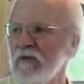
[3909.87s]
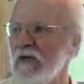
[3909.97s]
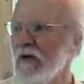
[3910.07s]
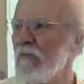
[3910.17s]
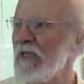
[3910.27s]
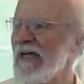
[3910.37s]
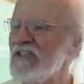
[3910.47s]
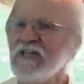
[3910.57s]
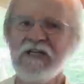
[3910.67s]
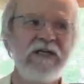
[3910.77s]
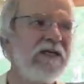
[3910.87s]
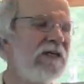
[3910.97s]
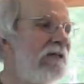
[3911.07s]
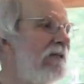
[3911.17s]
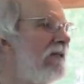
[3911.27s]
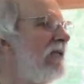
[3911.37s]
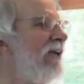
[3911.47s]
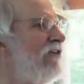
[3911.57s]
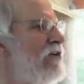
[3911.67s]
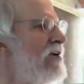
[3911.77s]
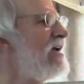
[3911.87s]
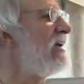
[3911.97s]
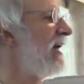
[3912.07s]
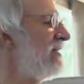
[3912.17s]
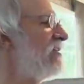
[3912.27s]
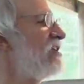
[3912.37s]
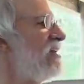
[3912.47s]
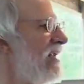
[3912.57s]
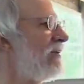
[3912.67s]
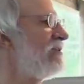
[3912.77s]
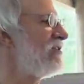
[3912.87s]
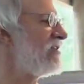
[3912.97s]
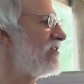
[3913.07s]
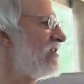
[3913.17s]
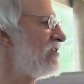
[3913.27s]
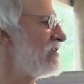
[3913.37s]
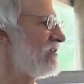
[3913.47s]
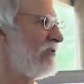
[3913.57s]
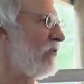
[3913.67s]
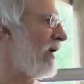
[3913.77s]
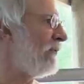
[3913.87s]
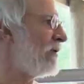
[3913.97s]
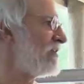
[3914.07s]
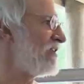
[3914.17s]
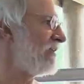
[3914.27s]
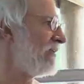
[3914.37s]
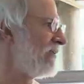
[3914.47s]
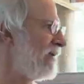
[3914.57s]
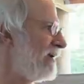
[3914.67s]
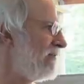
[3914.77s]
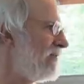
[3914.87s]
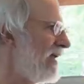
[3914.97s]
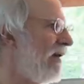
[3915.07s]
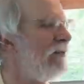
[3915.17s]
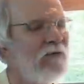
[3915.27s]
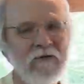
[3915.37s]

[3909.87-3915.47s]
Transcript: you know. But that's, if you can get the genetic resistance, why wouldn't you, right? Now,